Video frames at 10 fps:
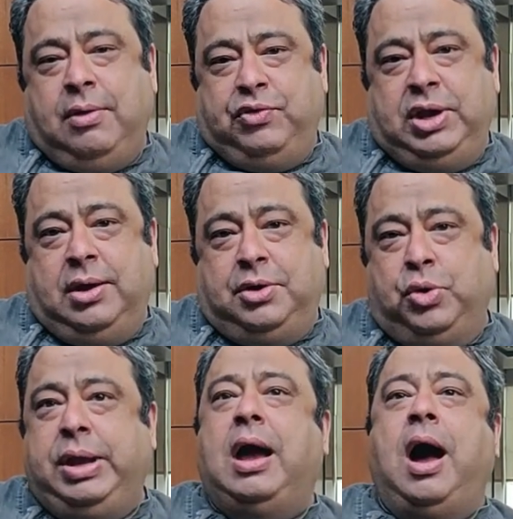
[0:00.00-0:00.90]
we are
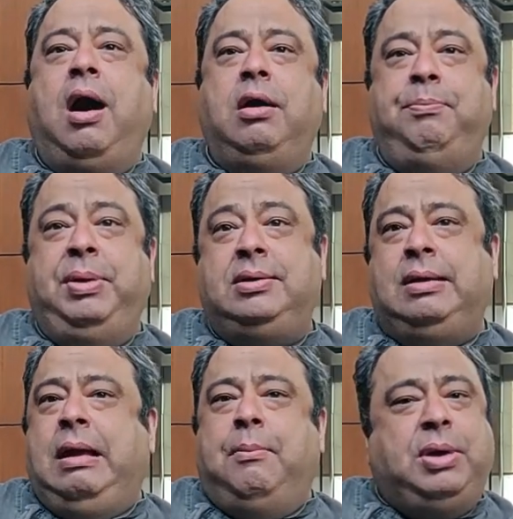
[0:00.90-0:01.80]
doing our bit,
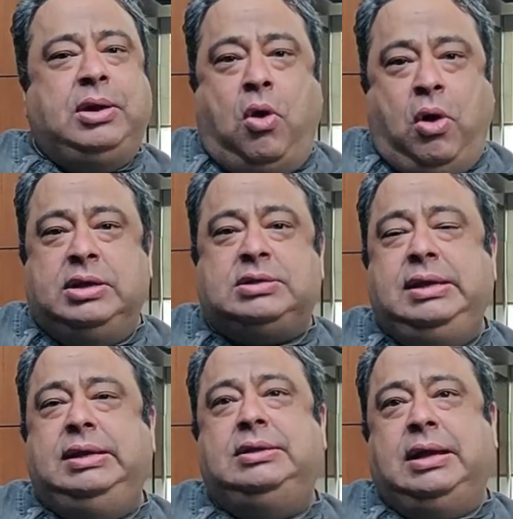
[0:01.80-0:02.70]
but
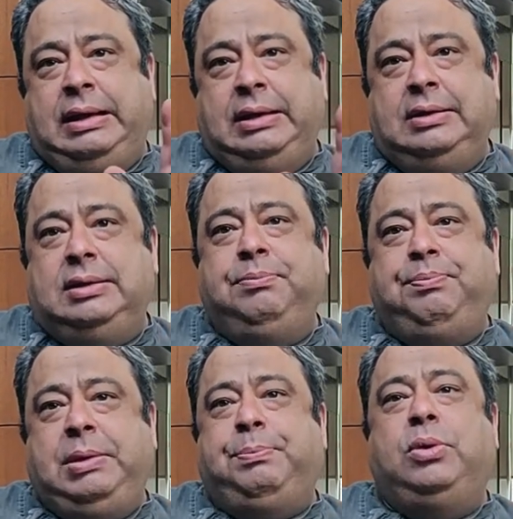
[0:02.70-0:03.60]
honestly, the Indian
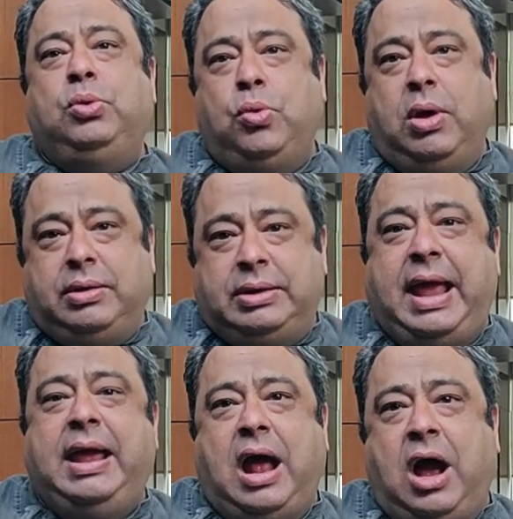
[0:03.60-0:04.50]
people who are
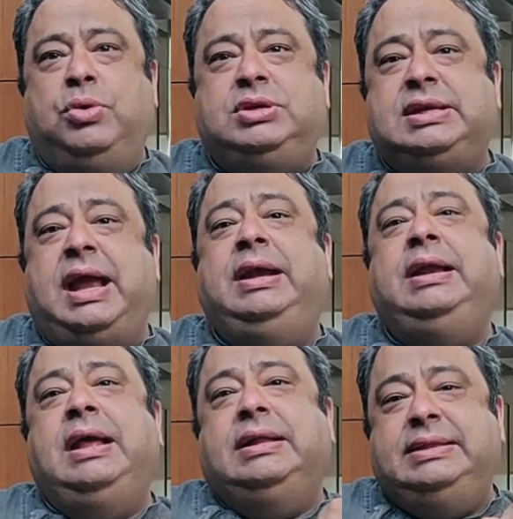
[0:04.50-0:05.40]
there outside,
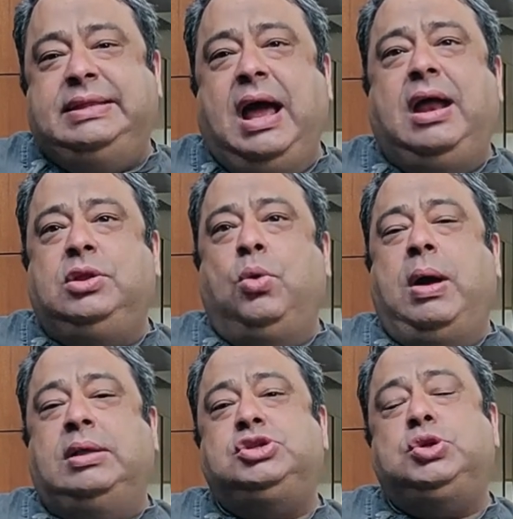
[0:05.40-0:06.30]
they are the
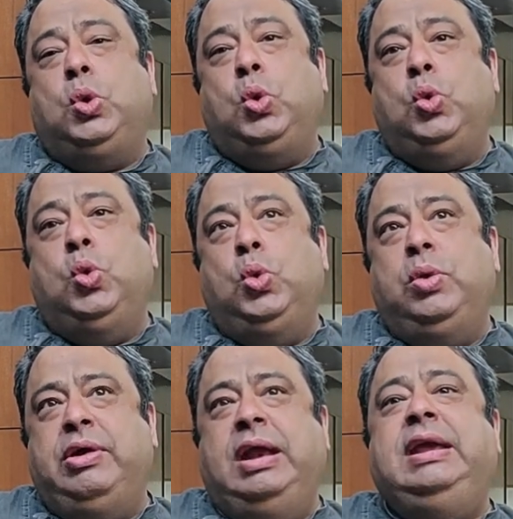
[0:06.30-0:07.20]
ones who
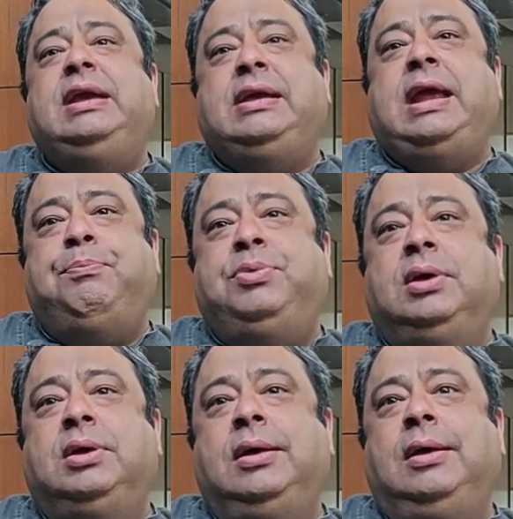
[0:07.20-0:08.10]
really kept
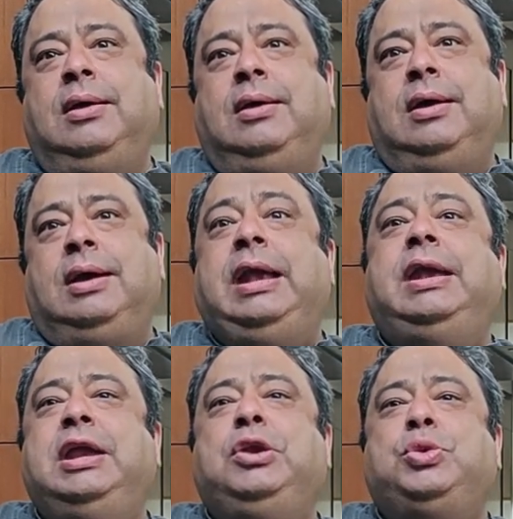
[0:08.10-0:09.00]
the
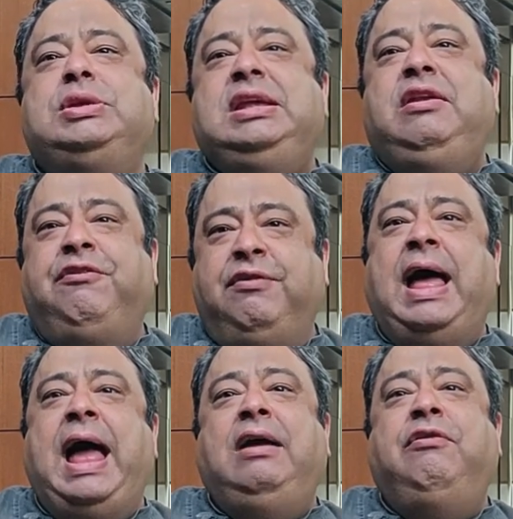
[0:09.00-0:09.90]
Indian cuisine
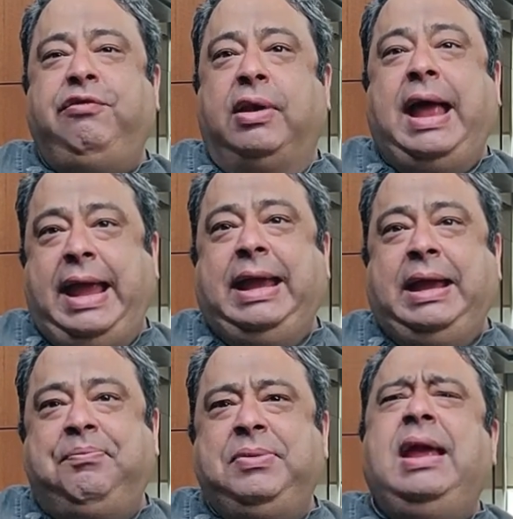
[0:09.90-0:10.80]
flag
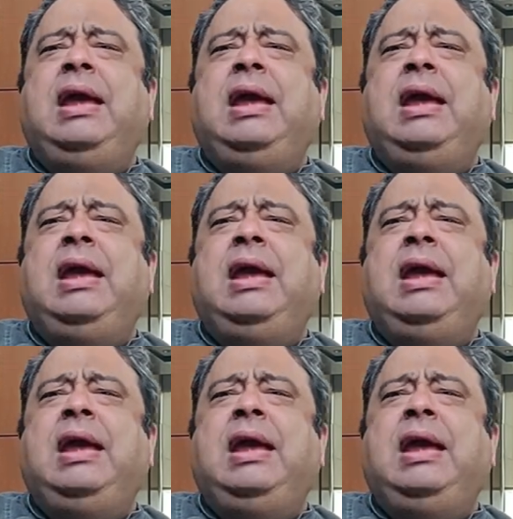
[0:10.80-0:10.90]
flying,